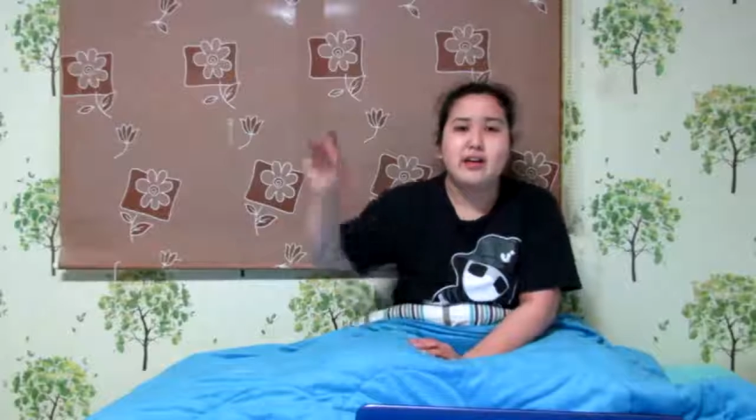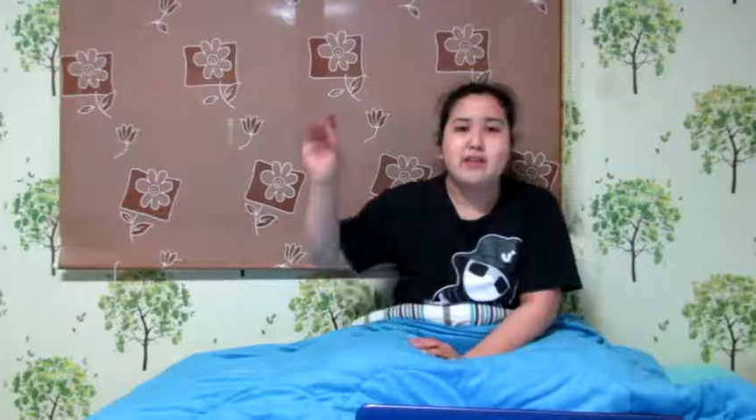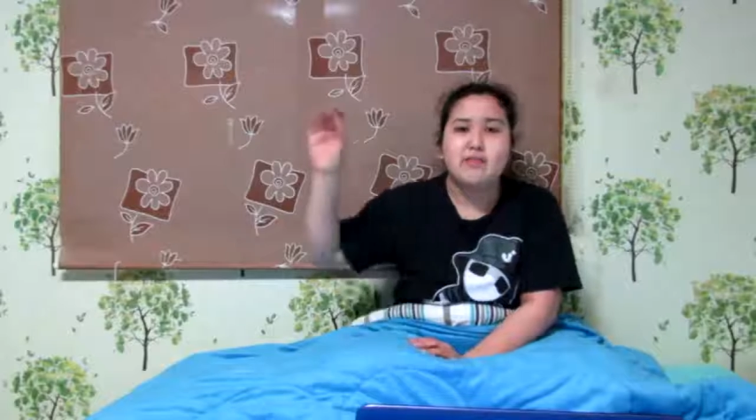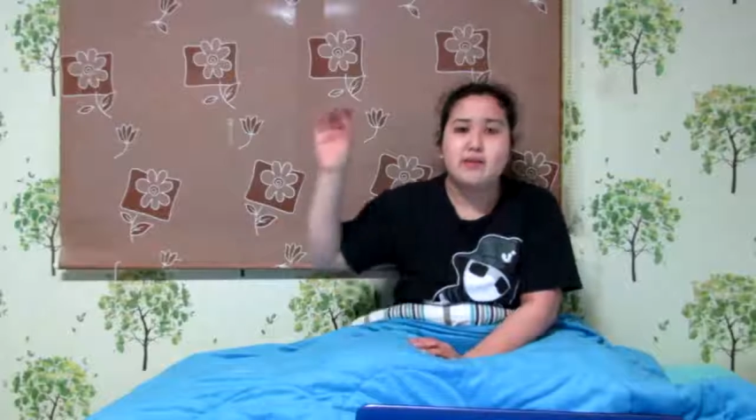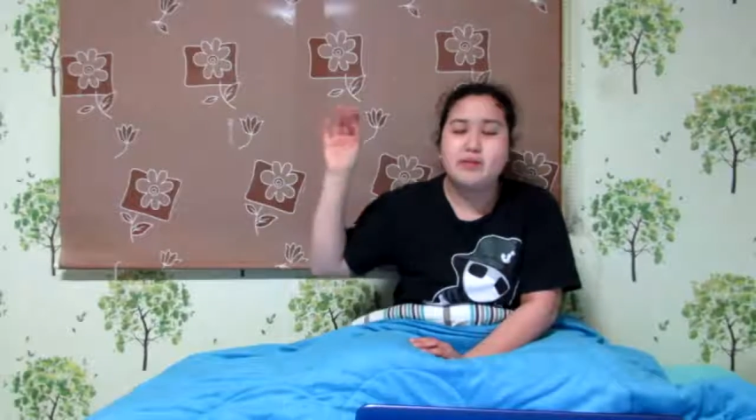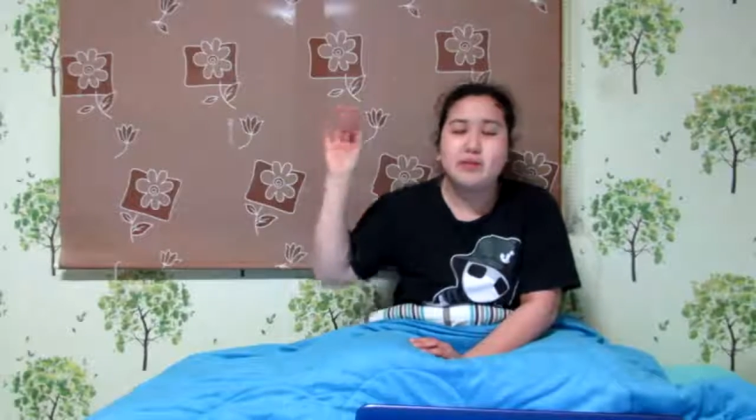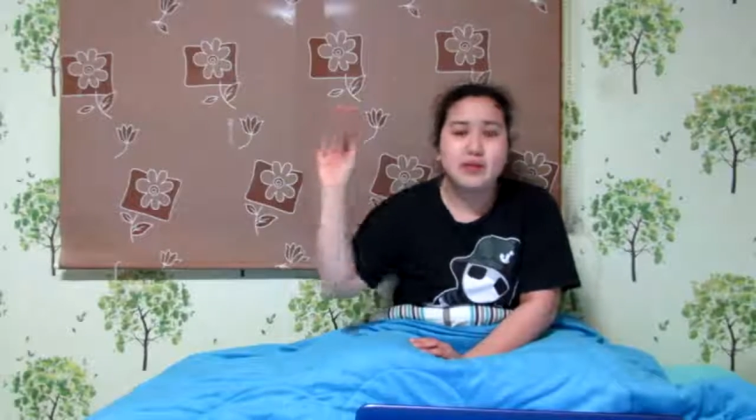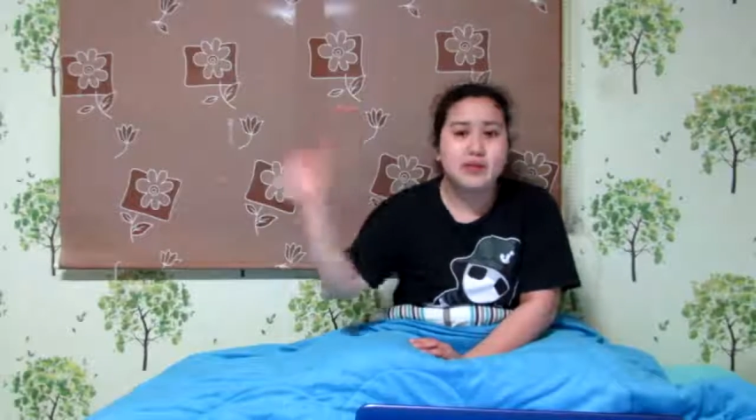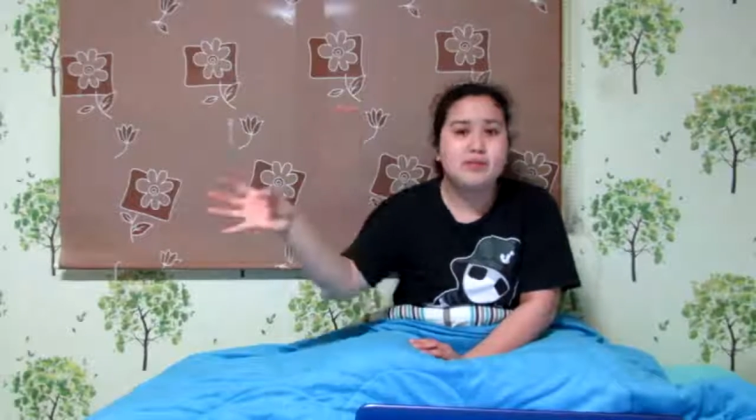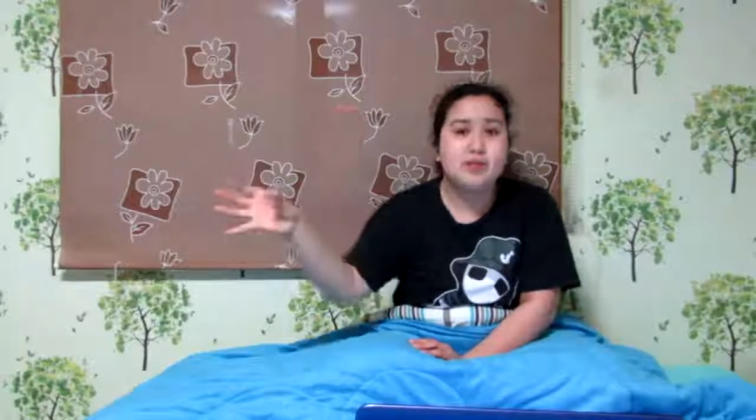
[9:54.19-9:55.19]
maybe
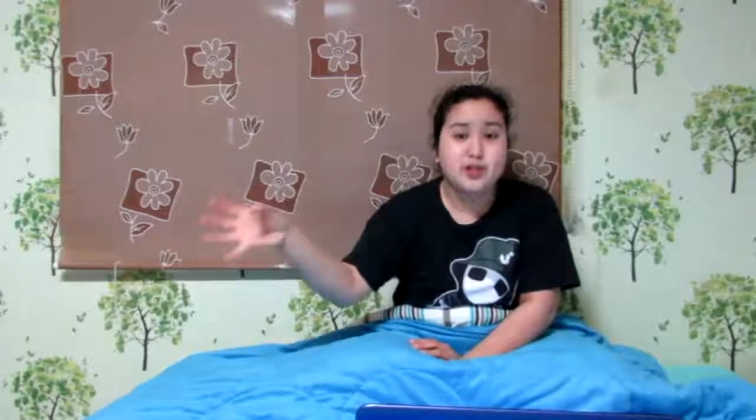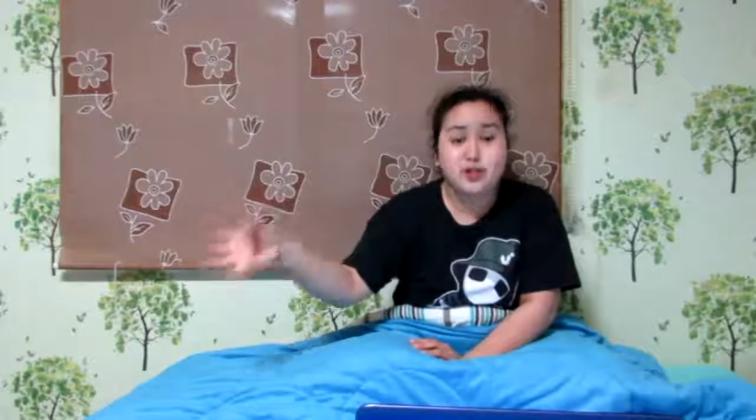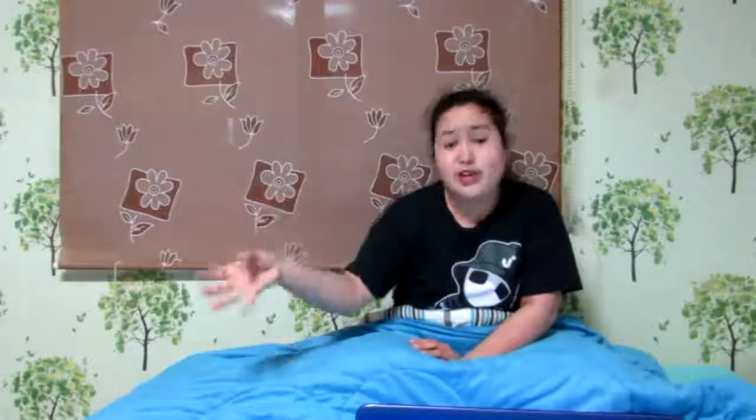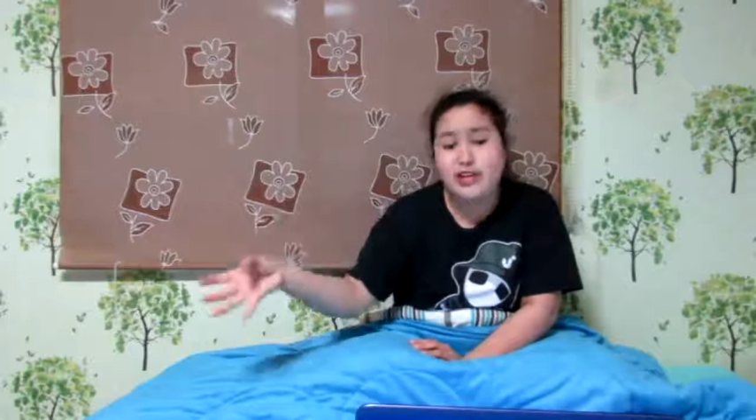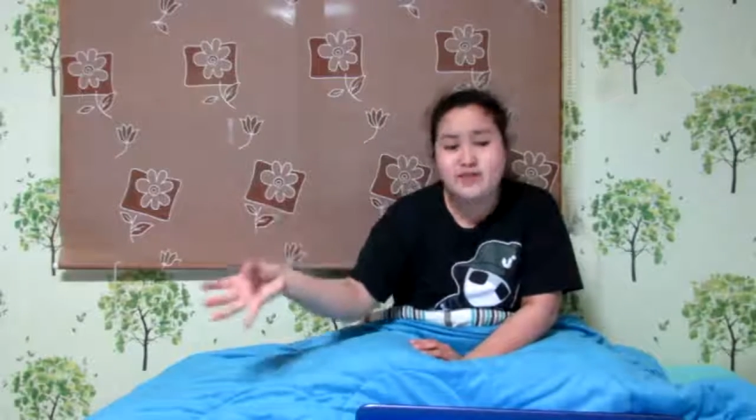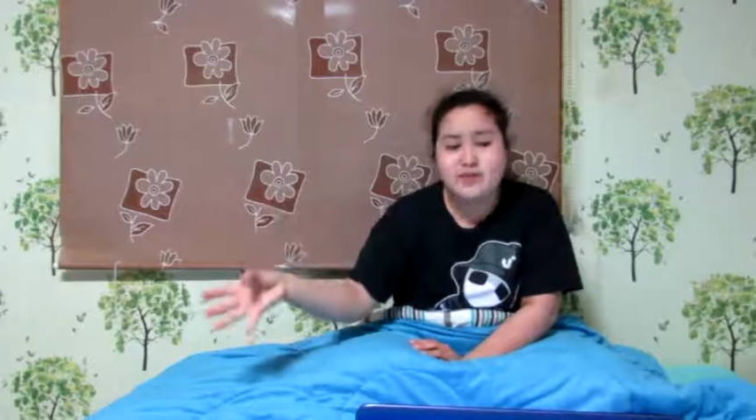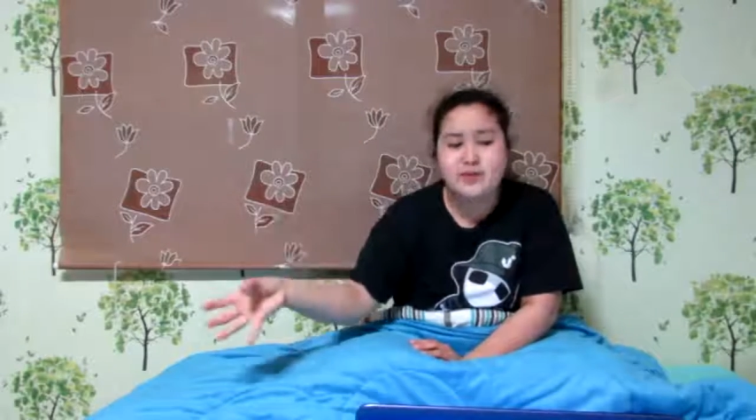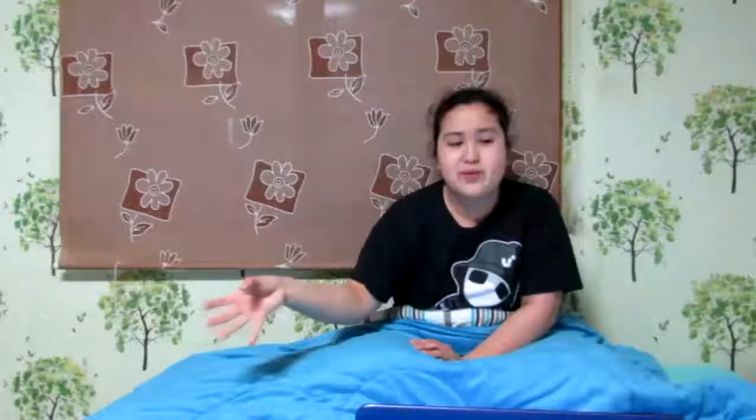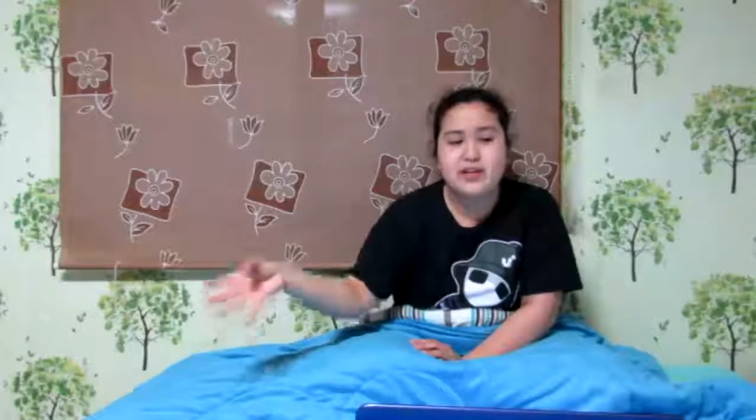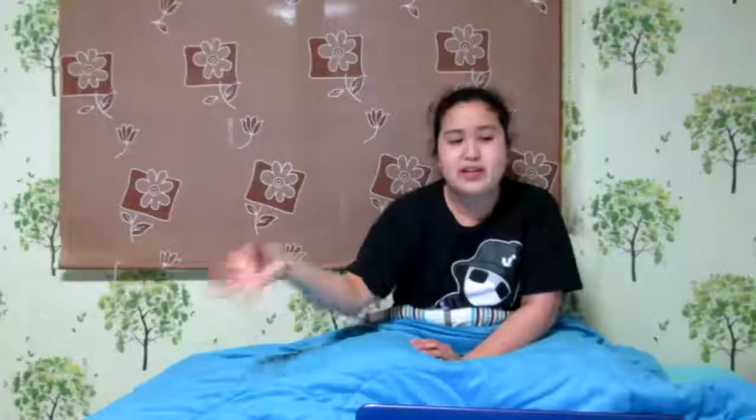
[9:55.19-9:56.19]
he betrayed
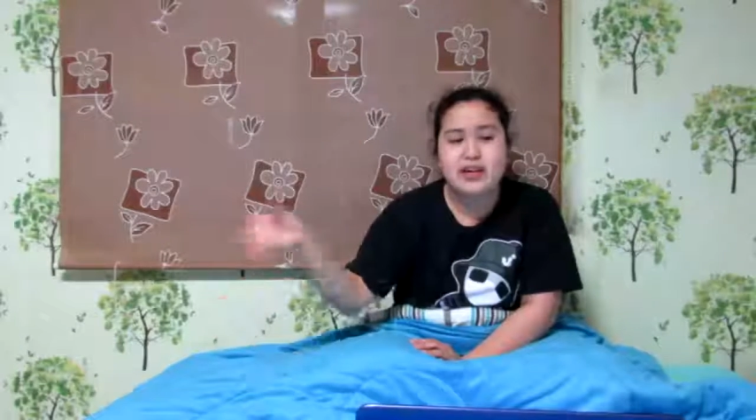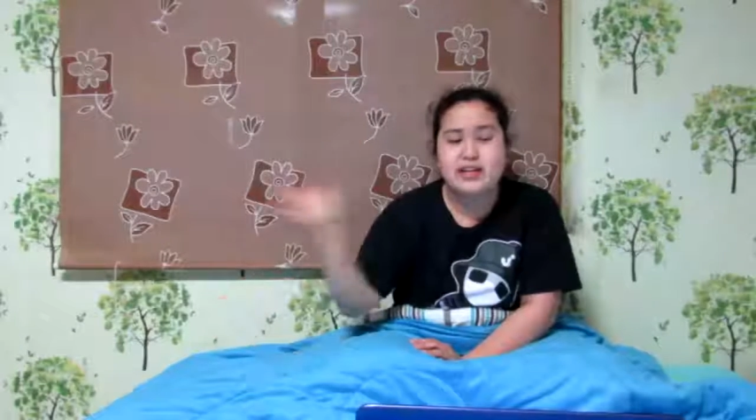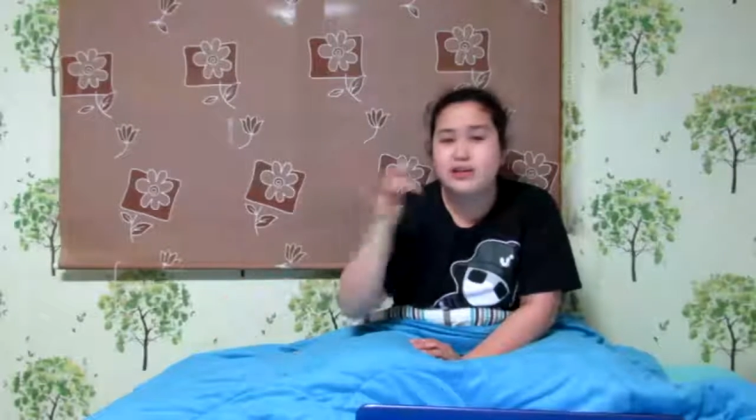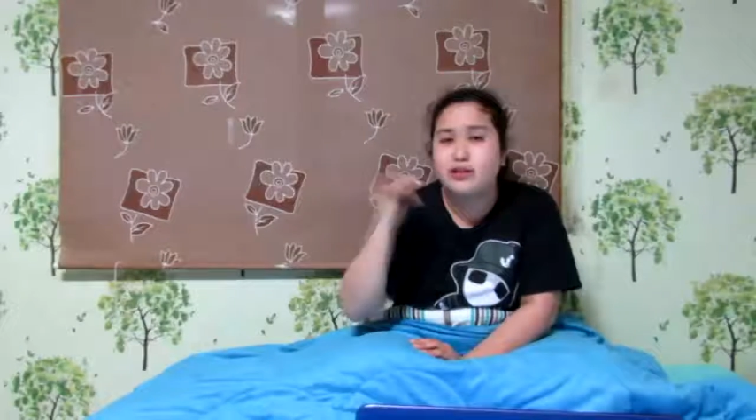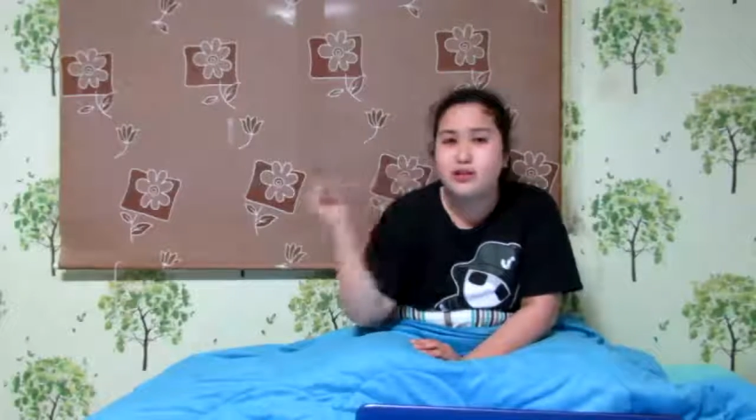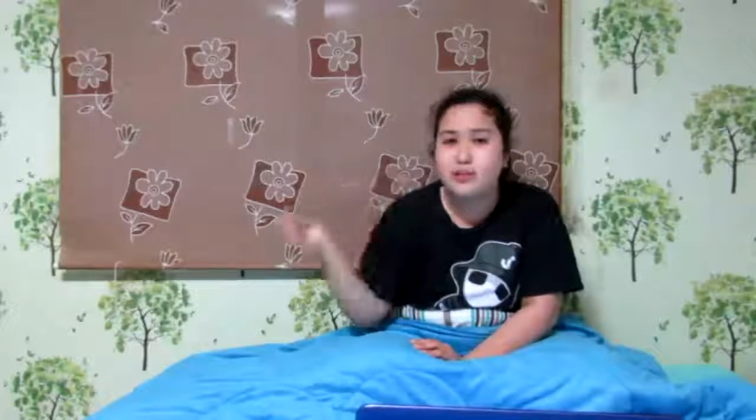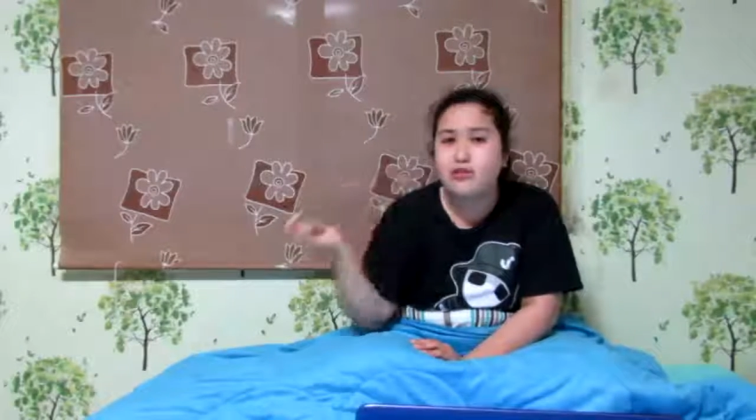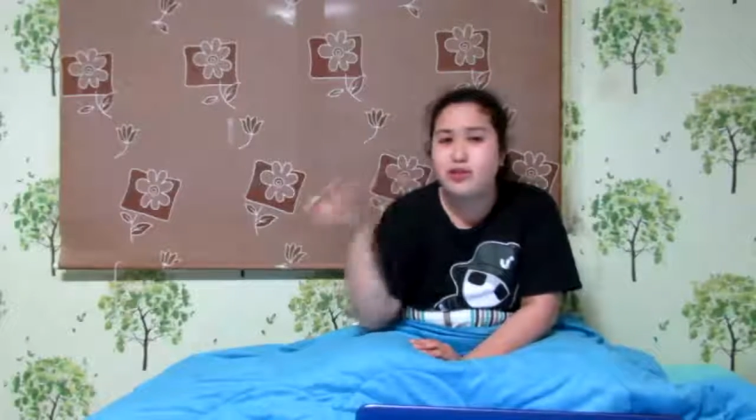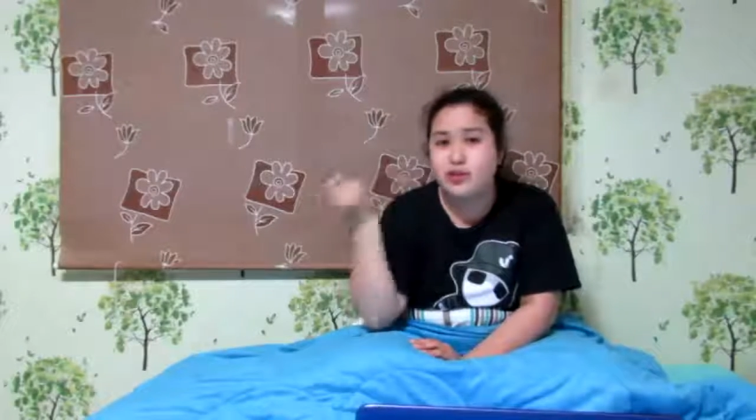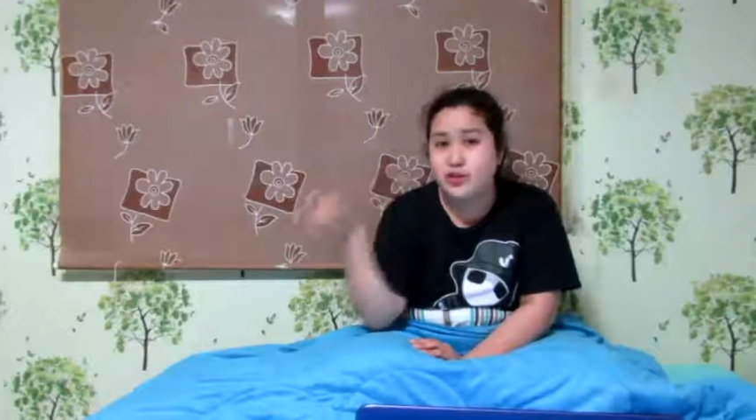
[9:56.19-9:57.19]
everyone and killed them
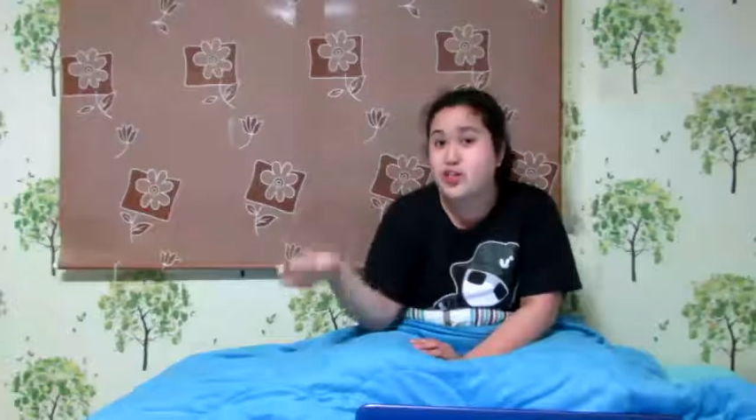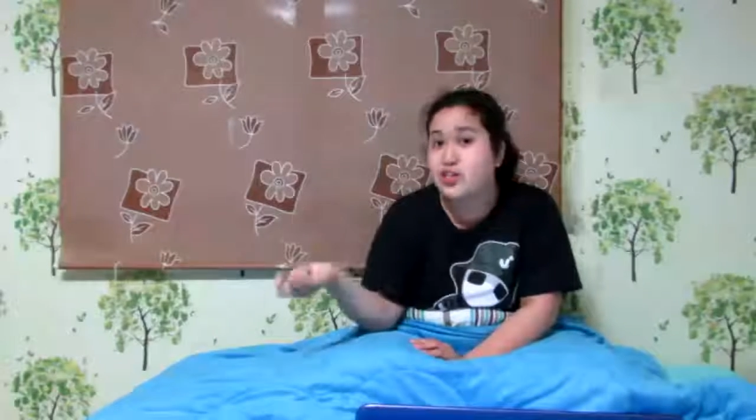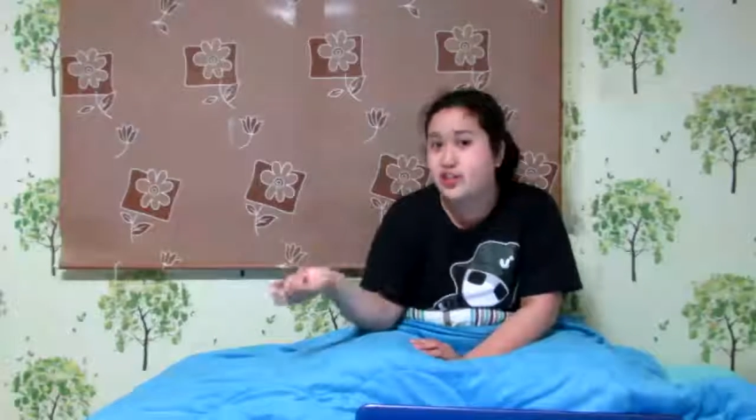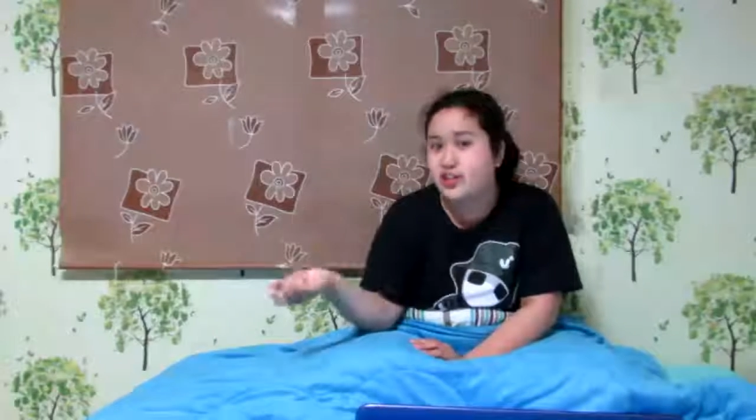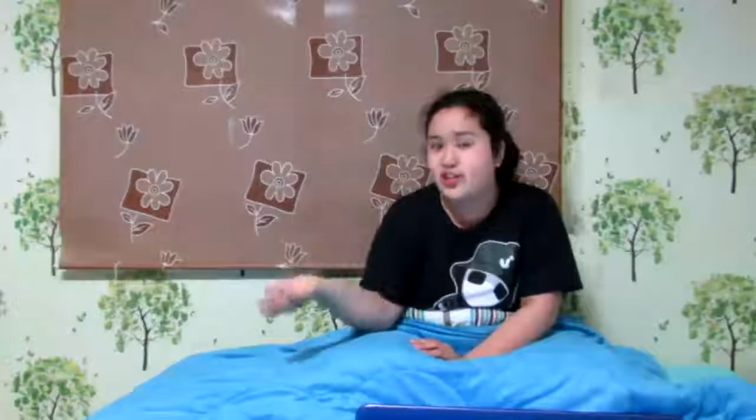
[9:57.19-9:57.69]
for the treasure.